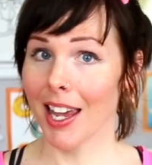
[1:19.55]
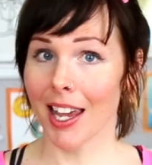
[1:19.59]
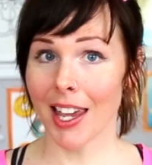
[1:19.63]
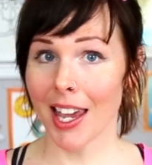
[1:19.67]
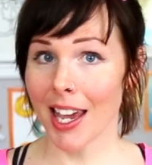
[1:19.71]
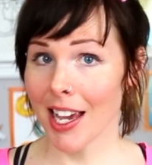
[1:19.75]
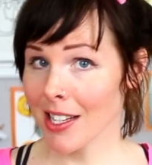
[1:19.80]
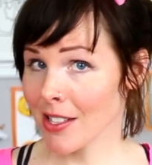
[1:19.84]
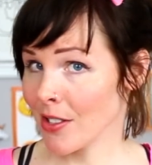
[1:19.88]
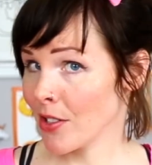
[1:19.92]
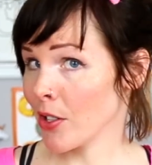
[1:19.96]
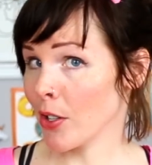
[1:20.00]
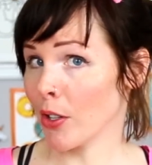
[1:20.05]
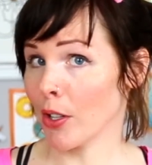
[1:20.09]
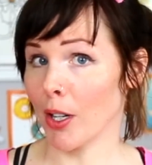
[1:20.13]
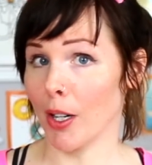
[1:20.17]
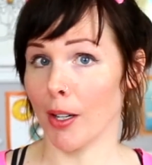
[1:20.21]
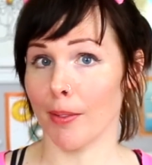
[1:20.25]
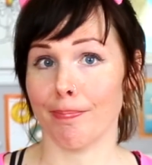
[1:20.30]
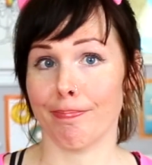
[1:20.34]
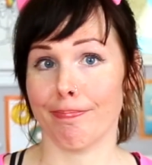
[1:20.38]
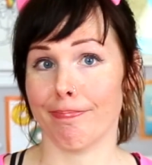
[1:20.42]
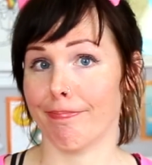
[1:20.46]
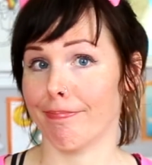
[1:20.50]
in case
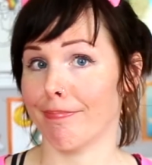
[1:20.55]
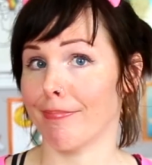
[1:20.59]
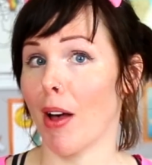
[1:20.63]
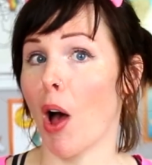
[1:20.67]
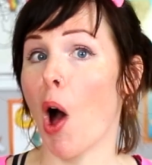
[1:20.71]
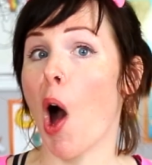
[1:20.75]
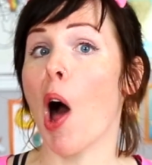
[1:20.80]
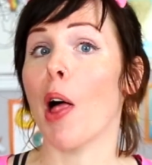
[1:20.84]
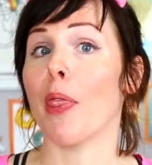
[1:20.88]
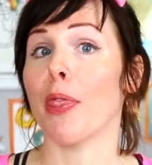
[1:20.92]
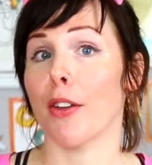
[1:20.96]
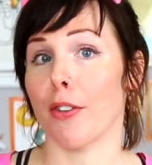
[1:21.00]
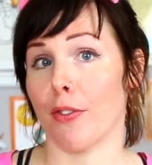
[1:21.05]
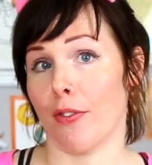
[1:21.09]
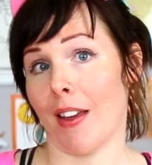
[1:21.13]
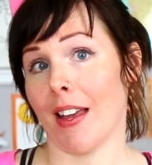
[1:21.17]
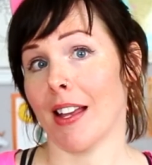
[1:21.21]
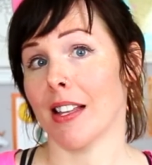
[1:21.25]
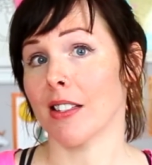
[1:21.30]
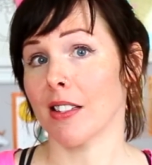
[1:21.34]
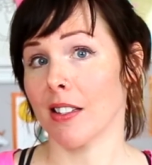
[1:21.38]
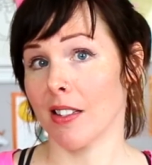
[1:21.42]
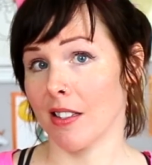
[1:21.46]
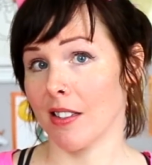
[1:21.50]
you're on the
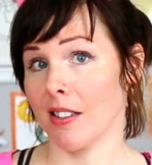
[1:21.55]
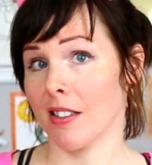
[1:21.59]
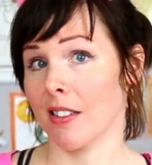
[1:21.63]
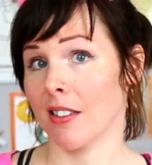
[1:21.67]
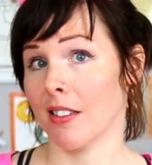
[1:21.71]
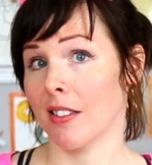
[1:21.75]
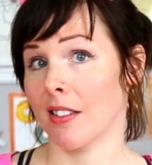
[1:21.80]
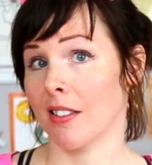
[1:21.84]
fence.